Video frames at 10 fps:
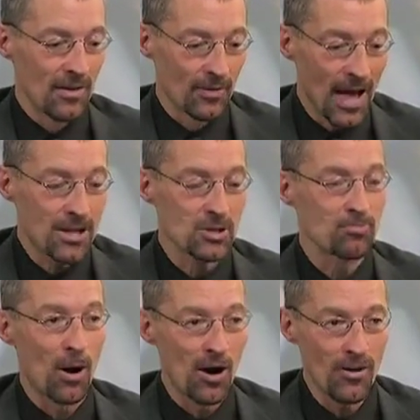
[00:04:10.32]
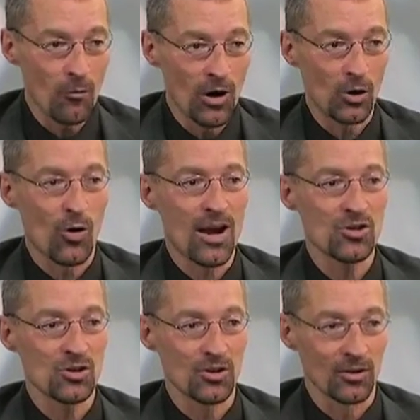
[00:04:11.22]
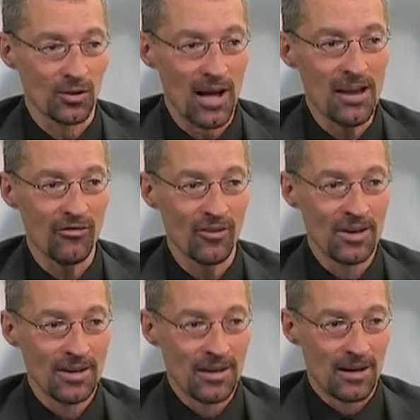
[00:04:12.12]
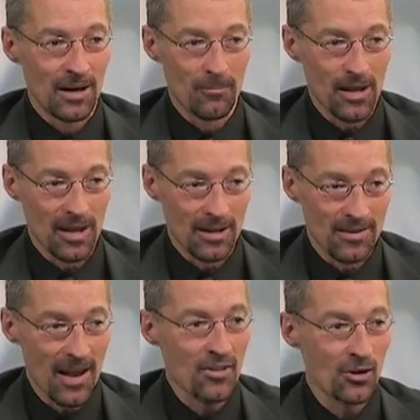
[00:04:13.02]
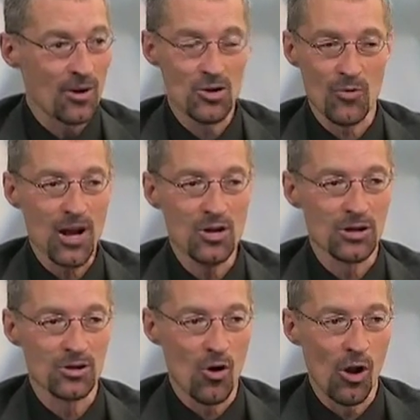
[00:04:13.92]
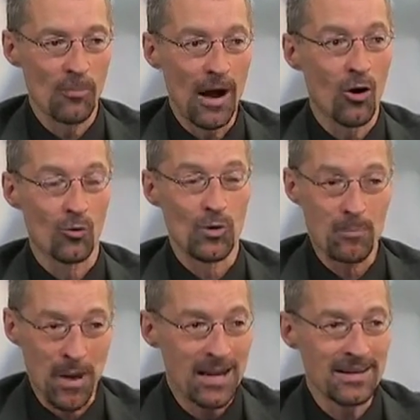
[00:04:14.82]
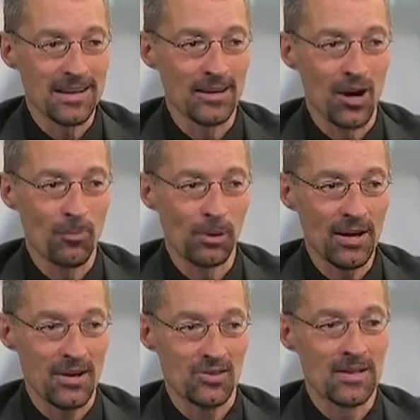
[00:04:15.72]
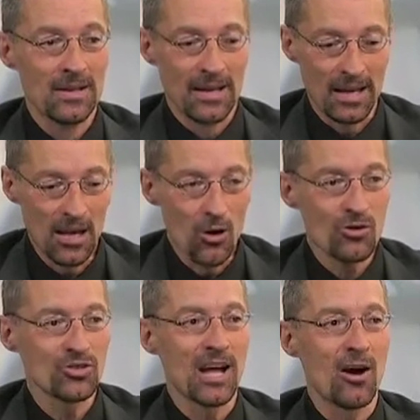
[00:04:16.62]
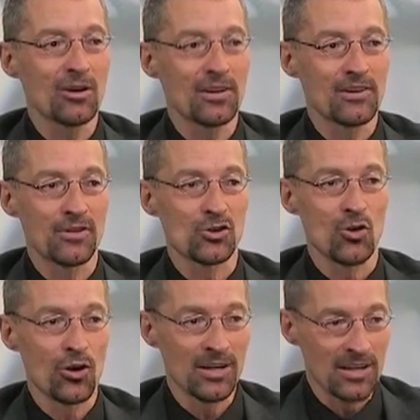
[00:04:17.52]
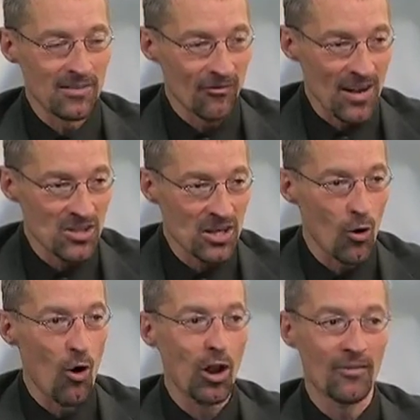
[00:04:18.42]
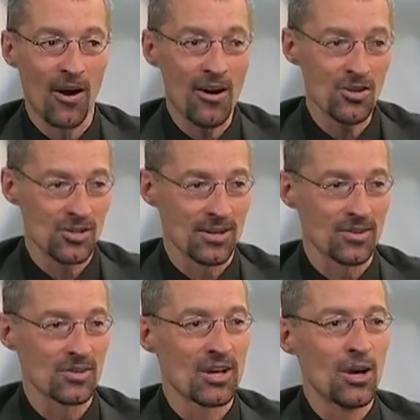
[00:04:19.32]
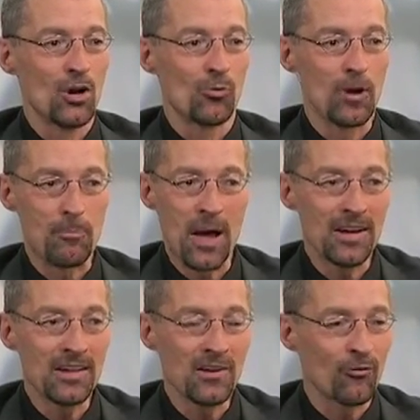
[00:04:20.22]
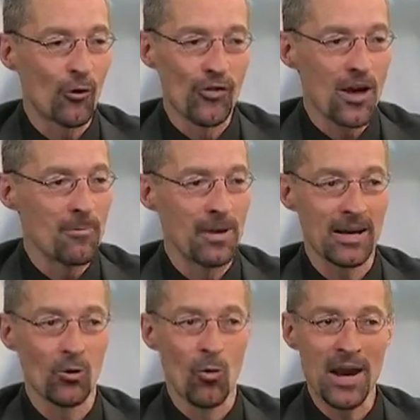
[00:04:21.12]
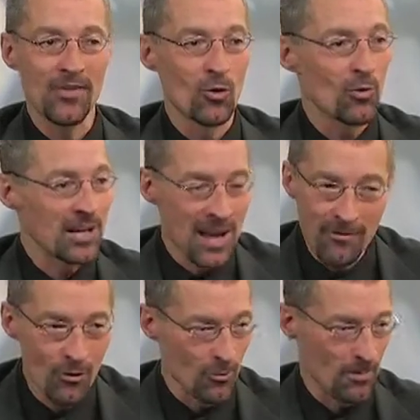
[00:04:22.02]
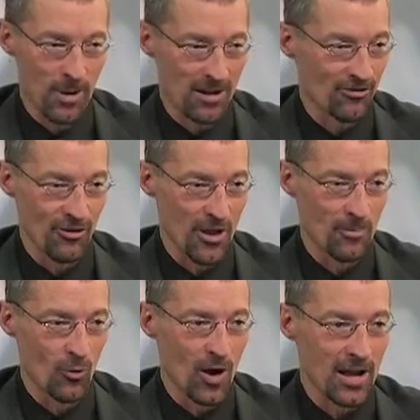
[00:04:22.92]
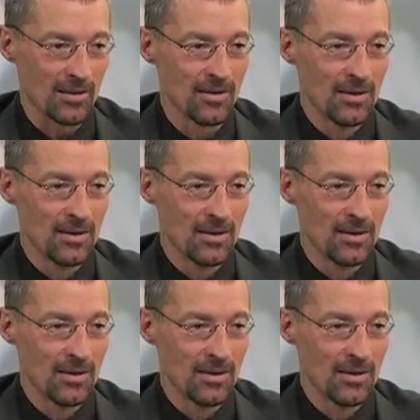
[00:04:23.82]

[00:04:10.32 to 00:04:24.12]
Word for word: that's part of what Christ's life Um, and death and resurrection is all about, repenting in our place. He goes down into the Jordan confessing all of our sins, repenting for them in a way that we never repent for them aright,